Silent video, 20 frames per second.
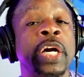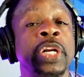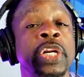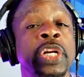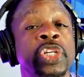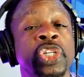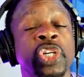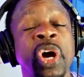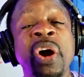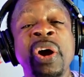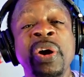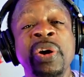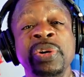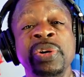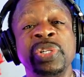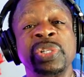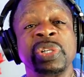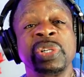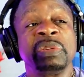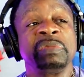going to
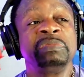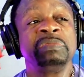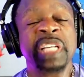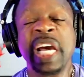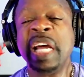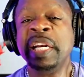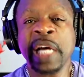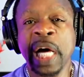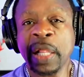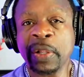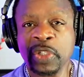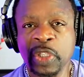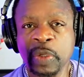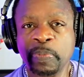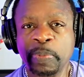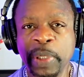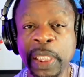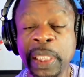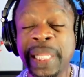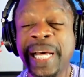charge $10 a
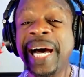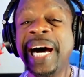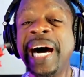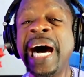pill.